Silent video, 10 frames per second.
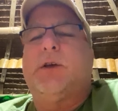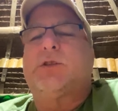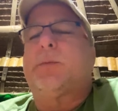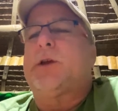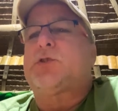
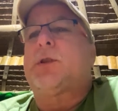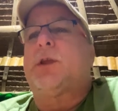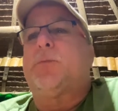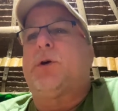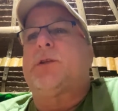So make sure that
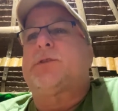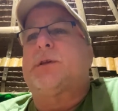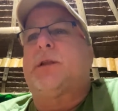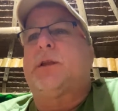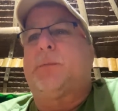you put
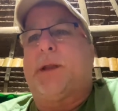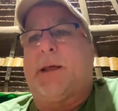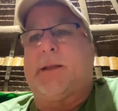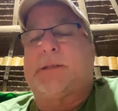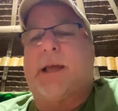a little bit of
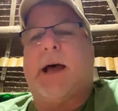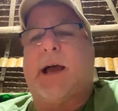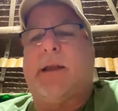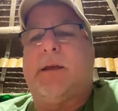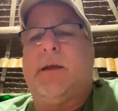that
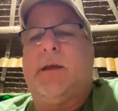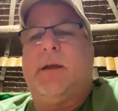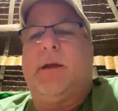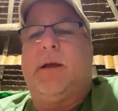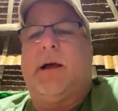aside
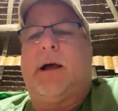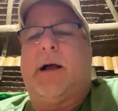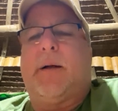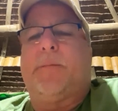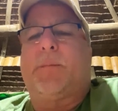
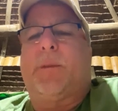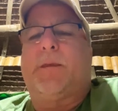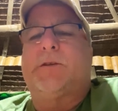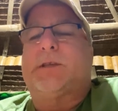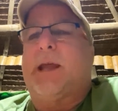
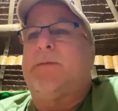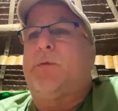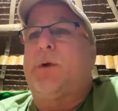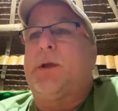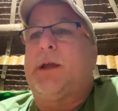to save for
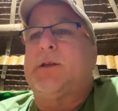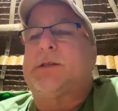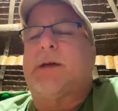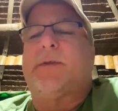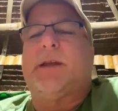when you hit your
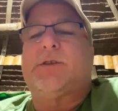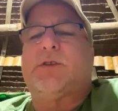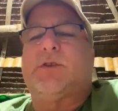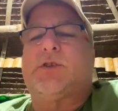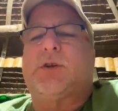70s and
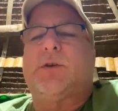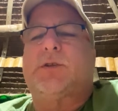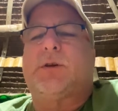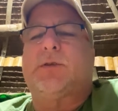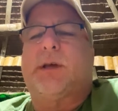your insurance
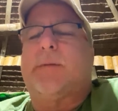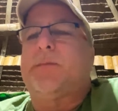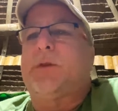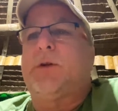goes up.